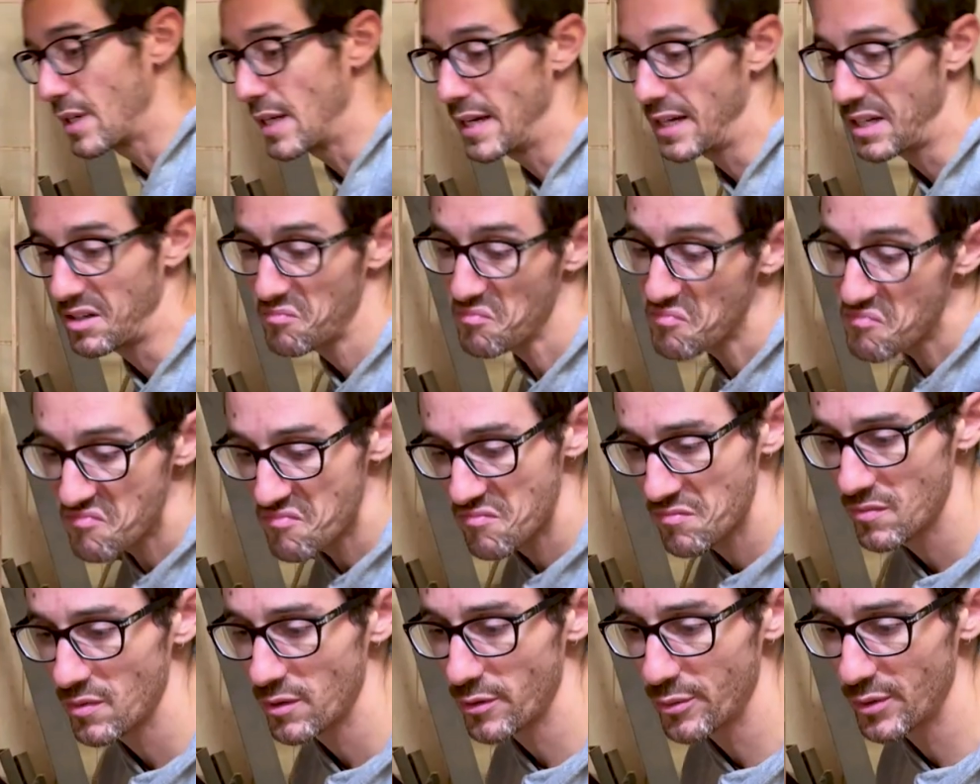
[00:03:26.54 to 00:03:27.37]
like
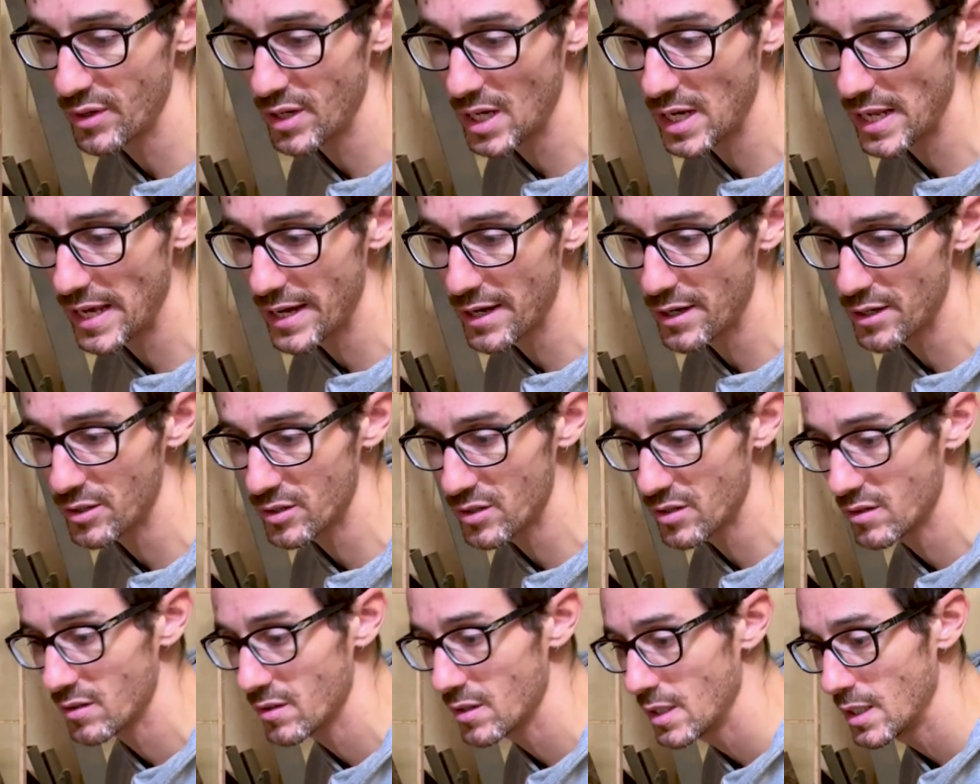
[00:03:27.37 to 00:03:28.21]
3
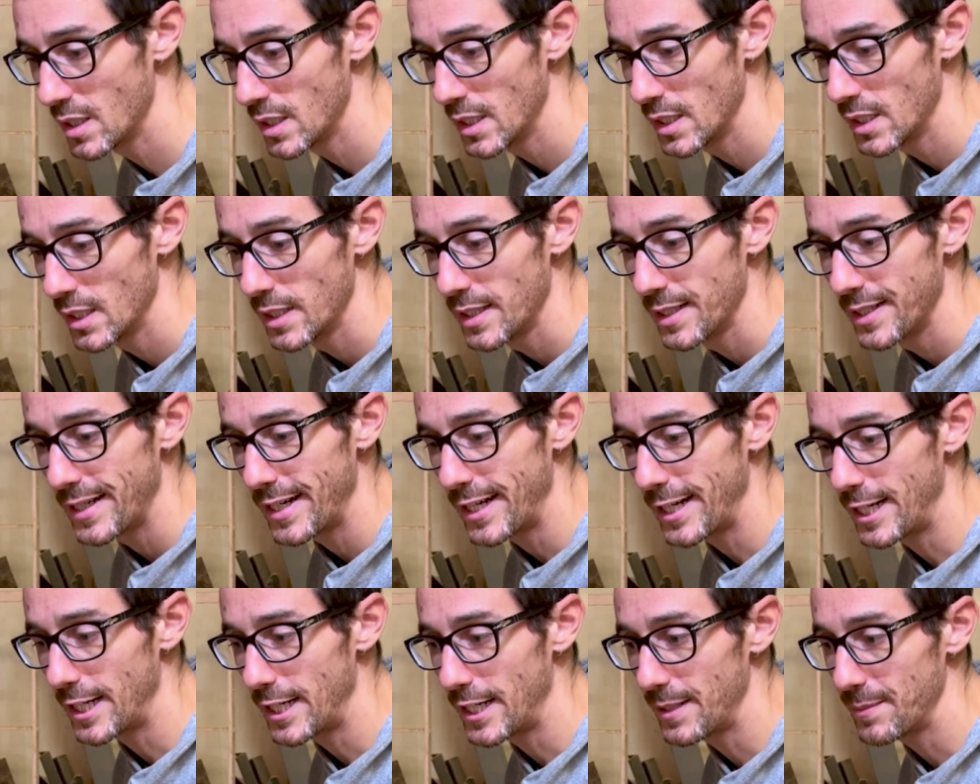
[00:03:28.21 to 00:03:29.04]
layers
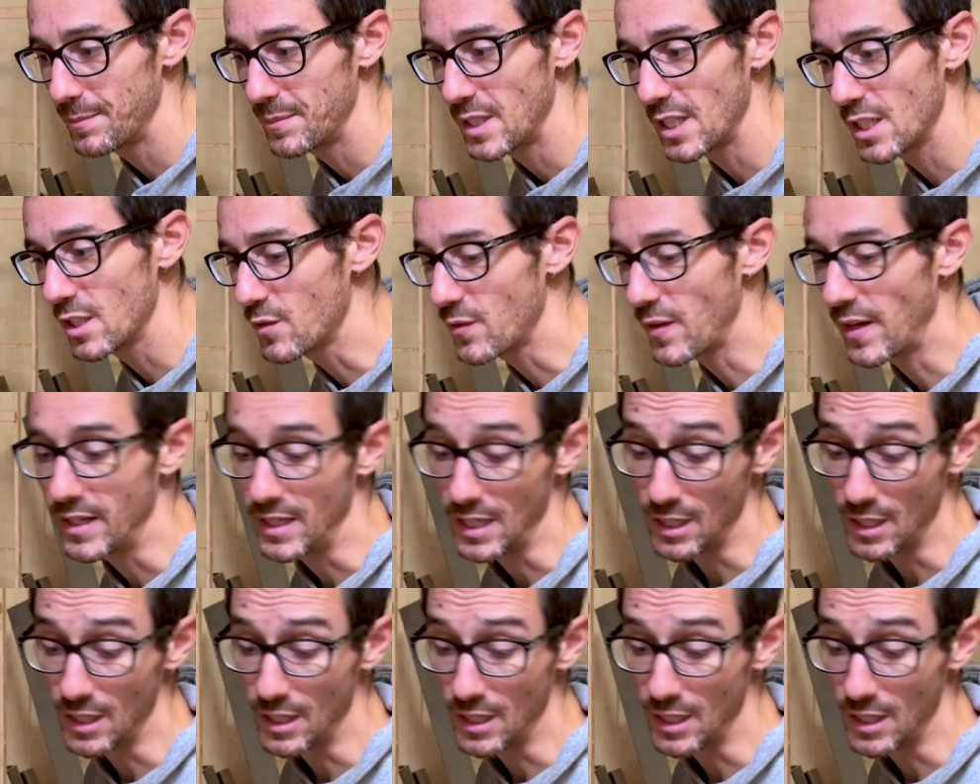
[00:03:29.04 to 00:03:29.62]
and it's fine.